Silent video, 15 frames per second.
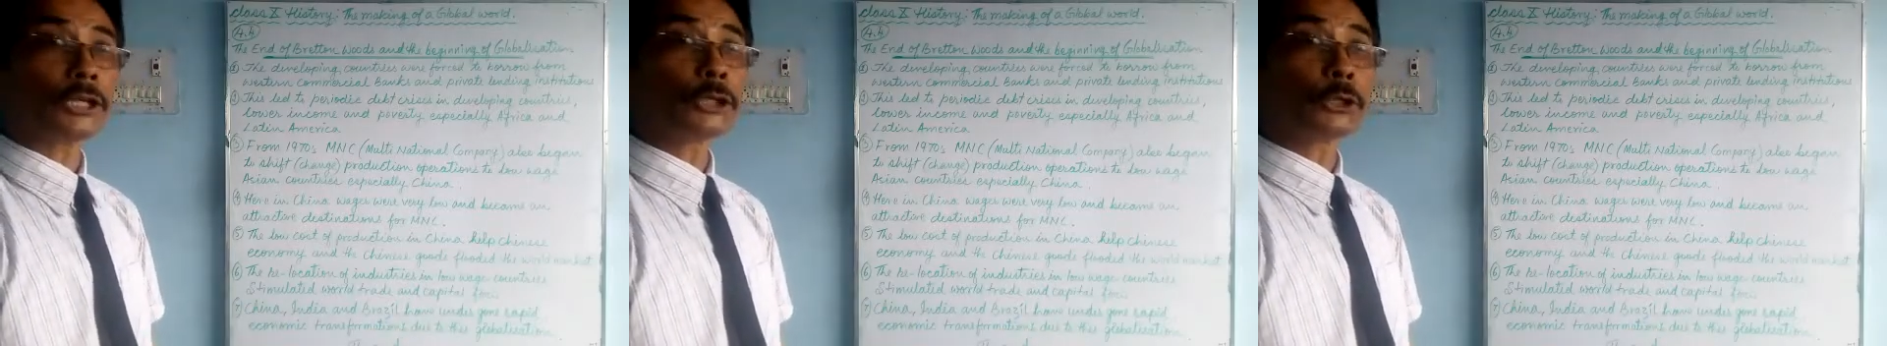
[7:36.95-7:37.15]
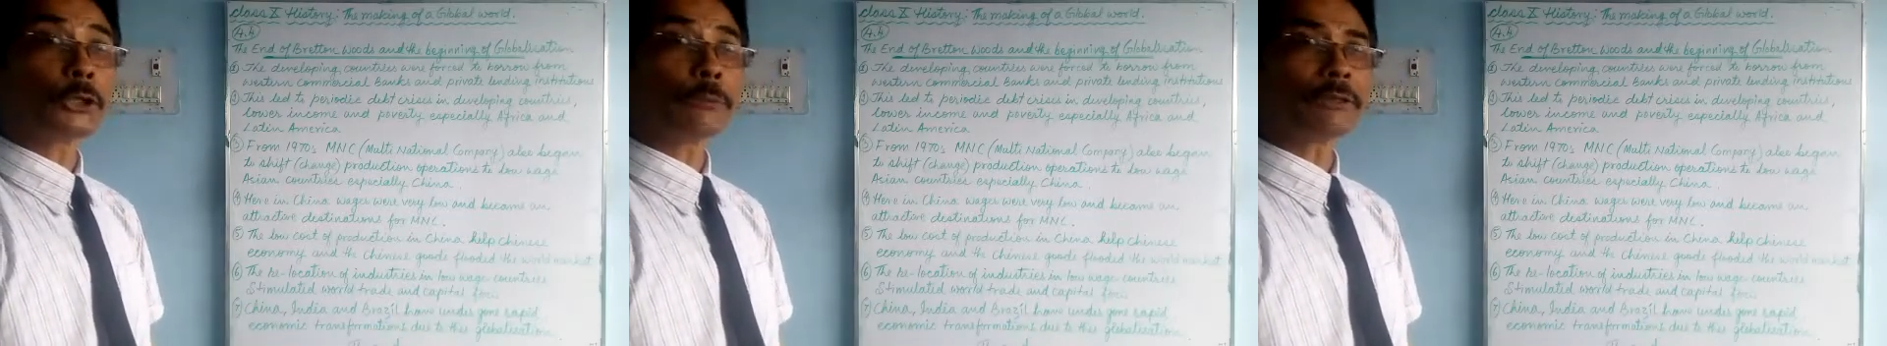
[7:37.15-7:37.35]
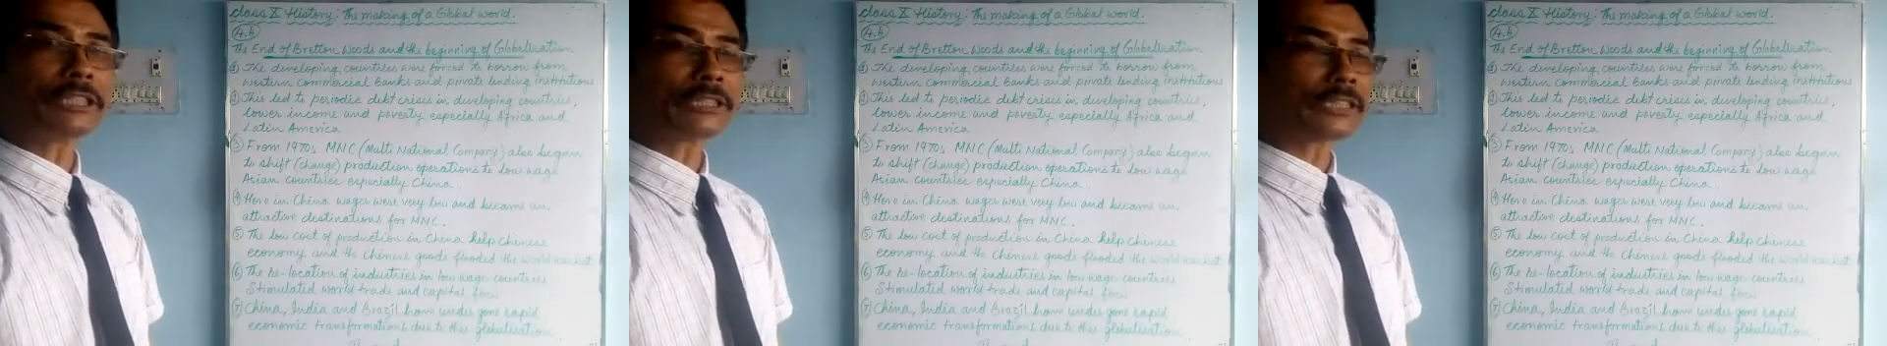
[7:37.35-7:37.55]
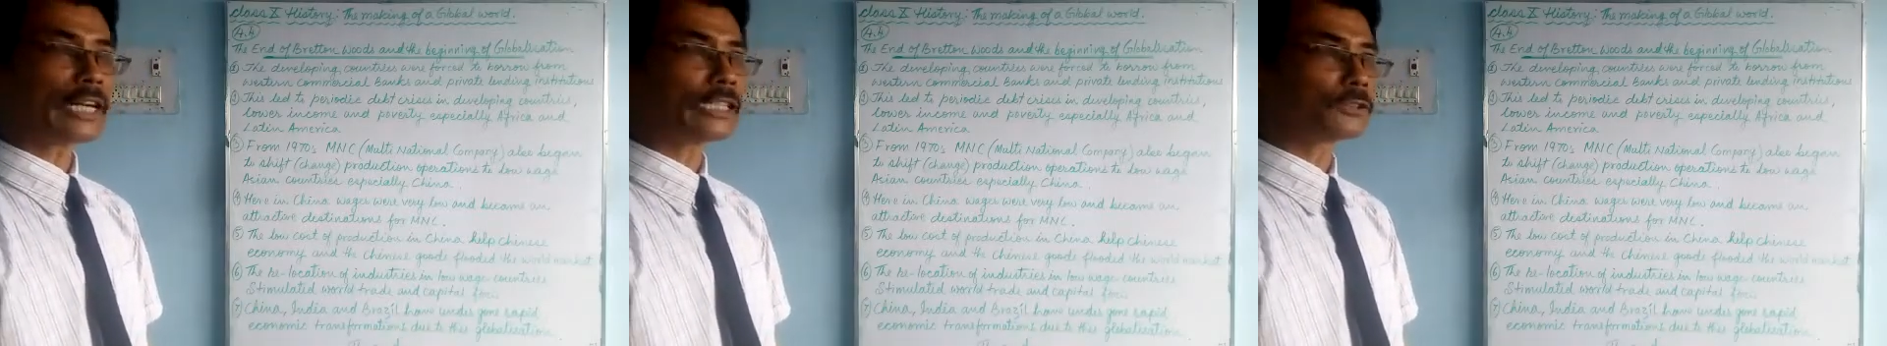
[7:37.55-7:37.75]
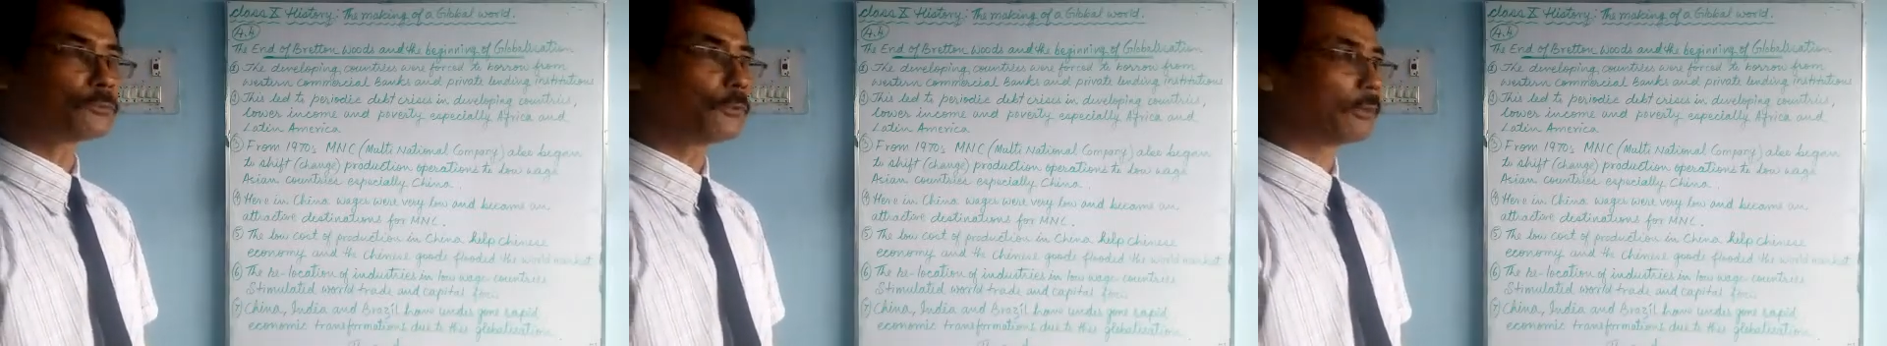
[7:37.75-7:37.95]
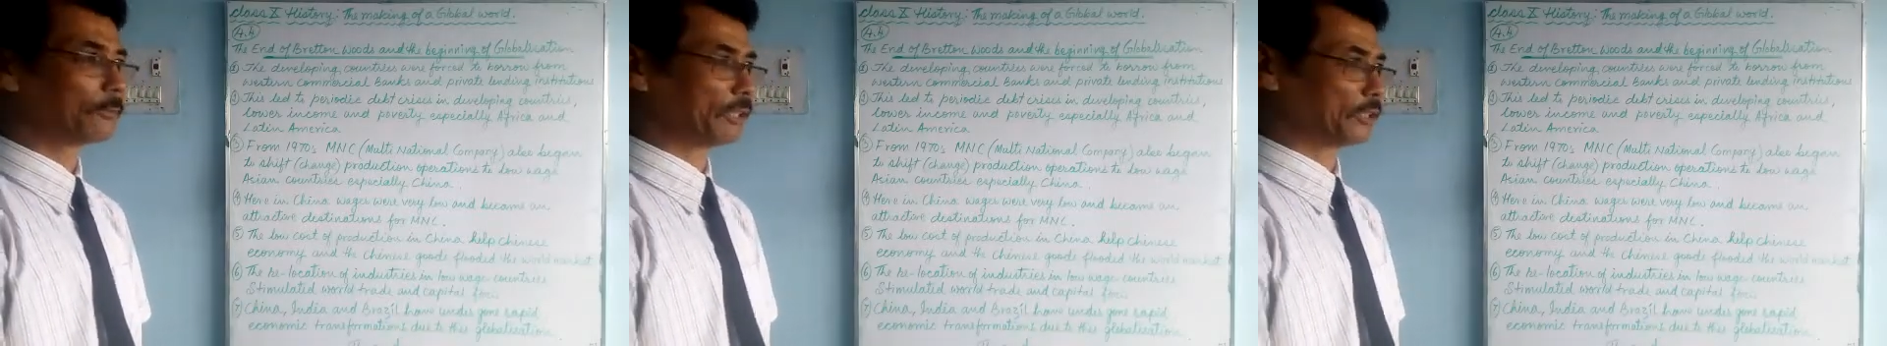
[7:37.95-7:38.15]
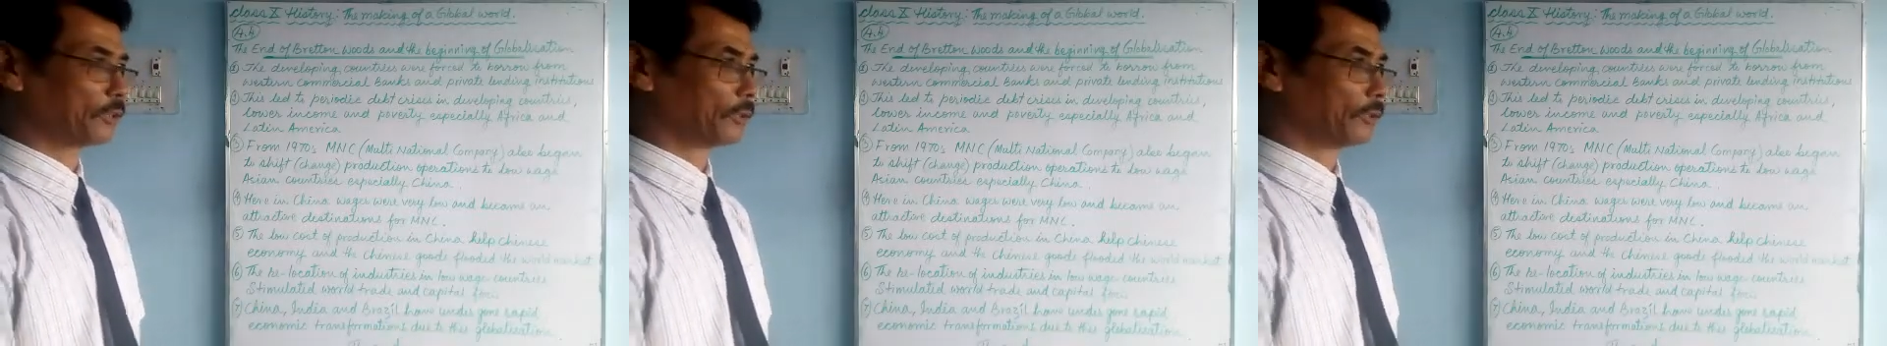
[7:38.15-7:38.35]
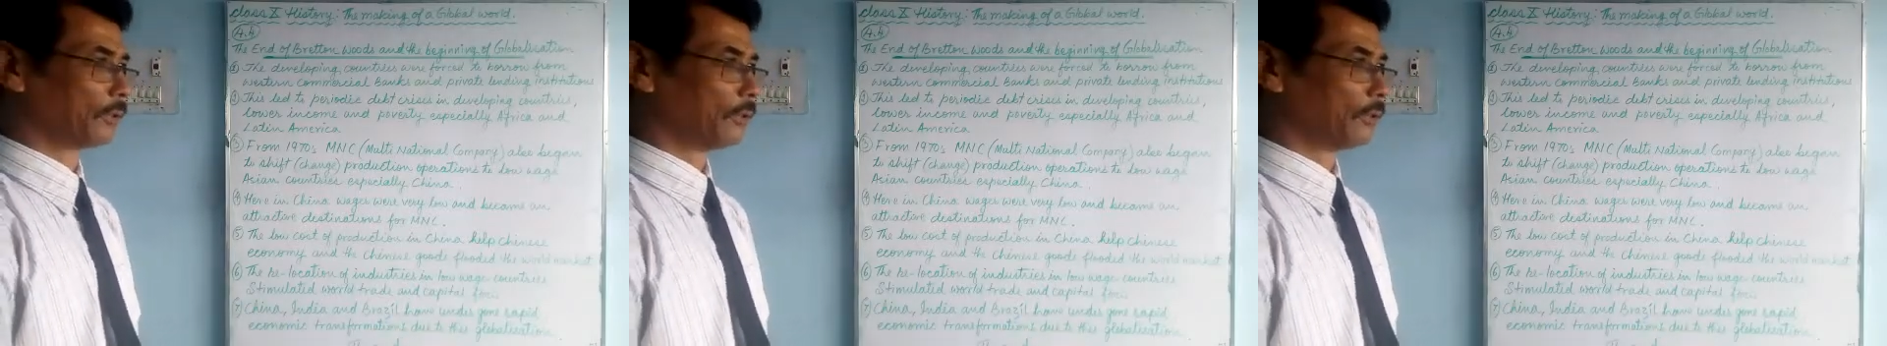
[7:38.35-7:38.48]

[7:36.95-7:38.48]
economic transformation.